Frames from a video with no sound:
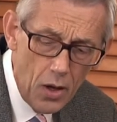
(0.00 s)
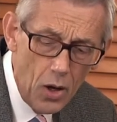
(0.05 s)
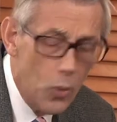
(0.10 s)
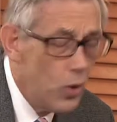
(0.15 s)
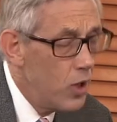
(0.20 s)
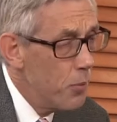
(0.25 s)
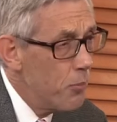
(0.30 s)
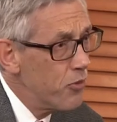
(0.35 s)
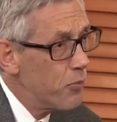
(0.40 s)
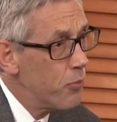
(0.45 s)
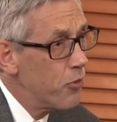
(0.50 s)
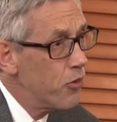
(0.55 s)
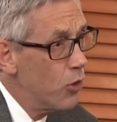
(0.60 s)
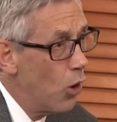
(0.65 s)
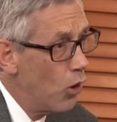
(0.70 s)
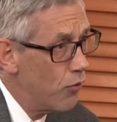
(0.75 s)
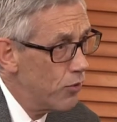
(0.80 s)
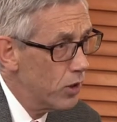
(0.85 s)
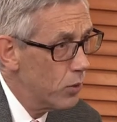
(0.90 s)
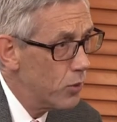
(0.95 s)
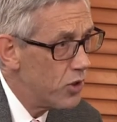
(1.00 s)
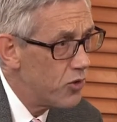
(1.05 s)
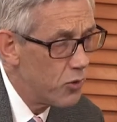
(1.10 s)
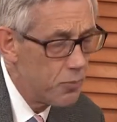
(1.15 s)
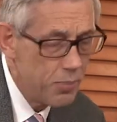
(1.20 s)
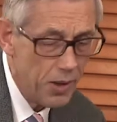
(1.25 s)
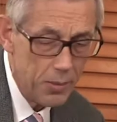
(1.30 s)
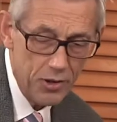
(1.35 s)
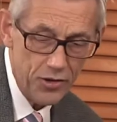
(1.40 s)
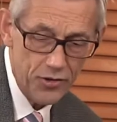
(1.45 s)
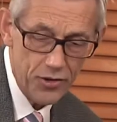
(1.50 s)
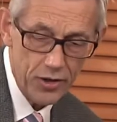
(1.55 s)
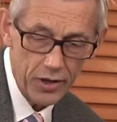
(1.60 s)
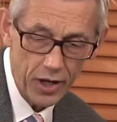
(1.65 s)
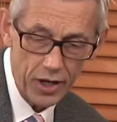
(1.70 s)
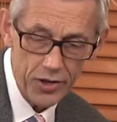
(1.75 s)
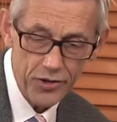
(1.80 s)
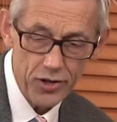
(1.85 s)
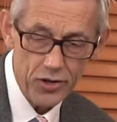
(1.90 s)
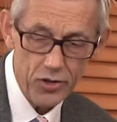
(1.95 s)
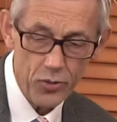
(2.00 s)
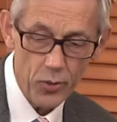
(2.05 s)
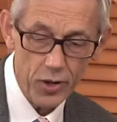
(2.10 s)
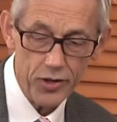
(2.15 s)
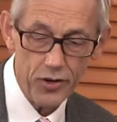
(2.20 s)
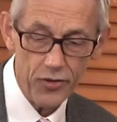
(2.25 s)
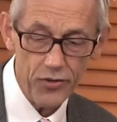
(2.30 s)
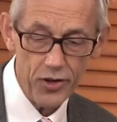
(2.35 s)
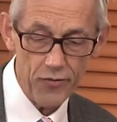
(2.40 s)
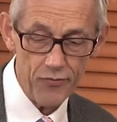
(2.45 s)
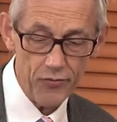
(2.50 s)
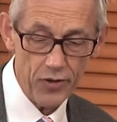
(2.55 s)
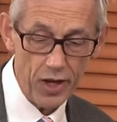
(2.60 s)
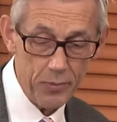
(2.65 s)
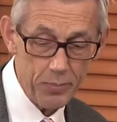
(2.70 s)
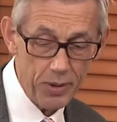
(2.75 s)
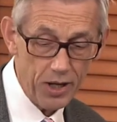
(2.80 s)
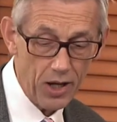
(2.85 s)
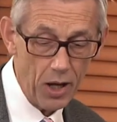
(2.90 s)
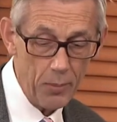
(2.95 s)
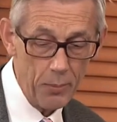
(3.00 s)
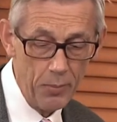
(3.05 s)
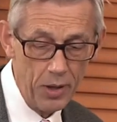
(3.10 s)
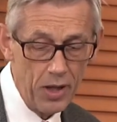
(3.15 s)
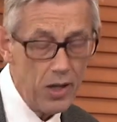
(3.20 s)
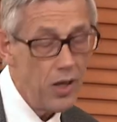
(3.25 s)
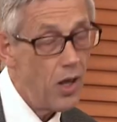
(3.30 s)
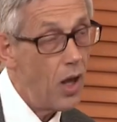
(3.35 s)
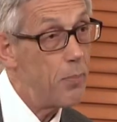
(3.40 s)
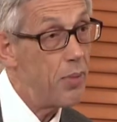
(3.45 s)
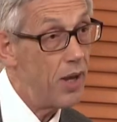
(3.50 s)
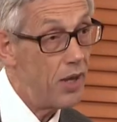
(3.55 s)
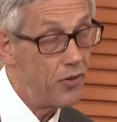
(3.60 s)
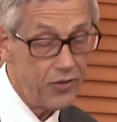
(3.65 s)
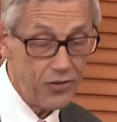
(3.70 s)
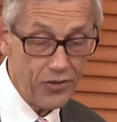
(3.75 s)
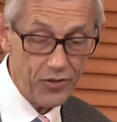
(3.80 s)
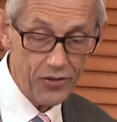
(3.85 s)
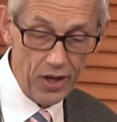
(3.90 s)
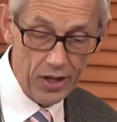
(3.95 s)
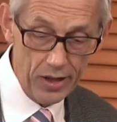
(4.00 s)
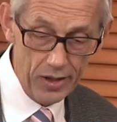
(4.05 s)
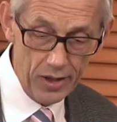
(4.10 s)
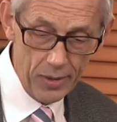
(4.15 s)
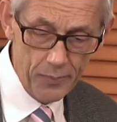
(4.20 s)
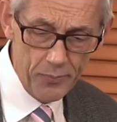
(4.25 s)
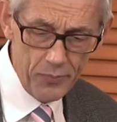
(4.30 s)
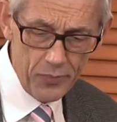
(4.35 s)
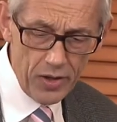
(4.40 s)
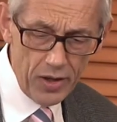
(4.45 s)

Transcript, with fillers: Williamson's novel, which was published in 1927, had become a bestseller.